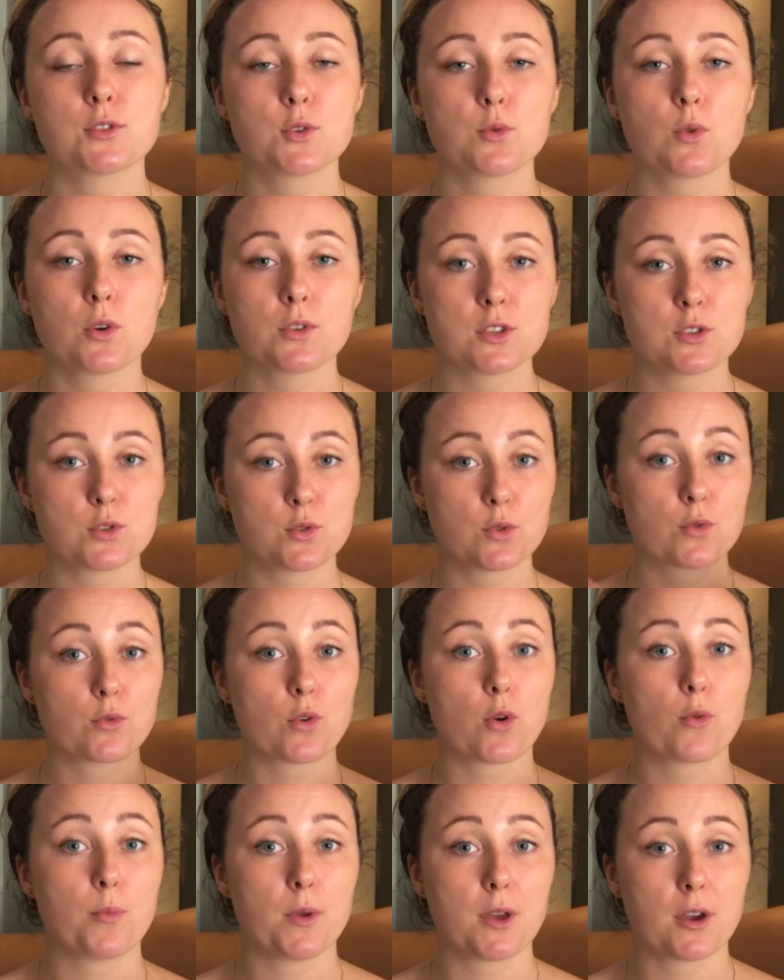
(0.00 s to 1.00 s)
you want it to
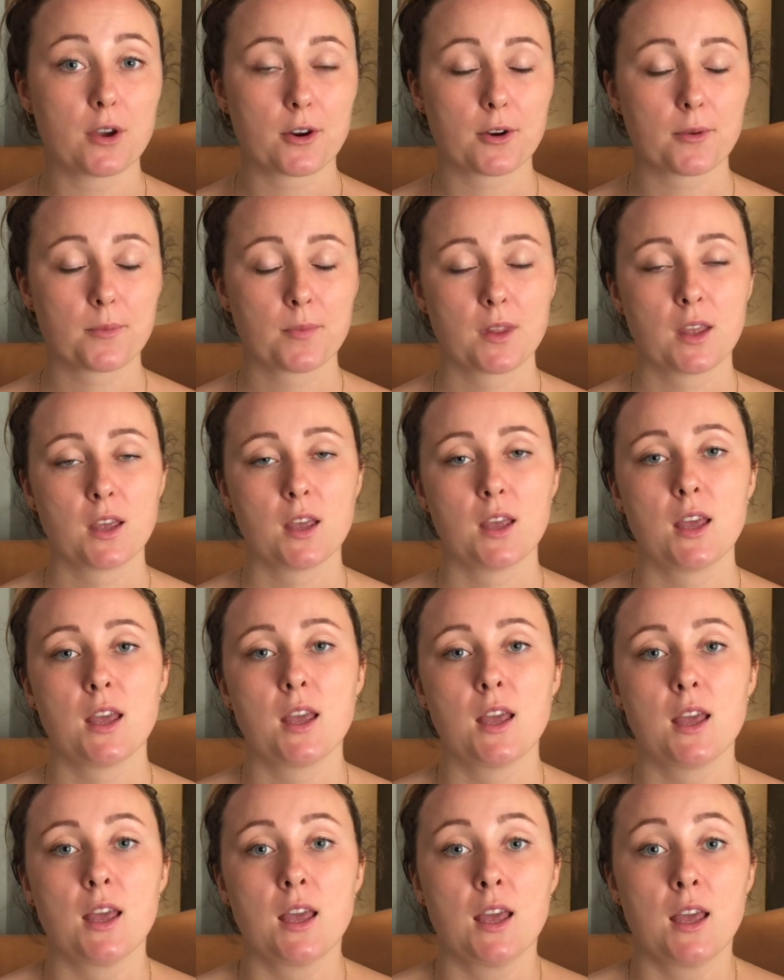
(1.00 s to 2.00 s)
grow bigger.
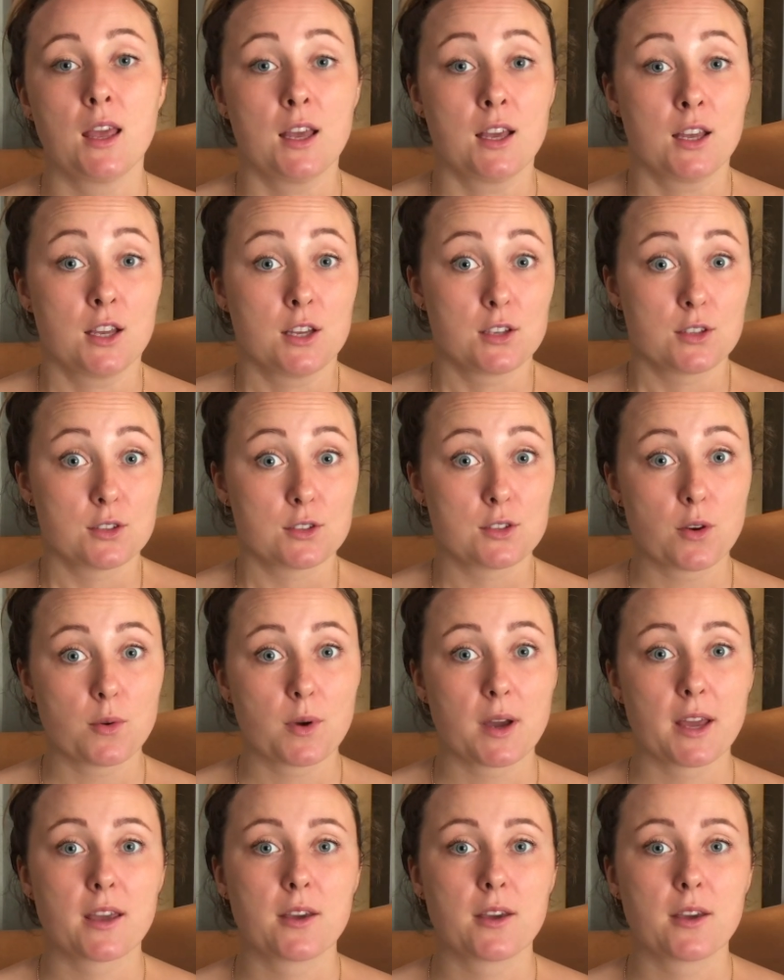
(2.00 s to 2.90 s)
So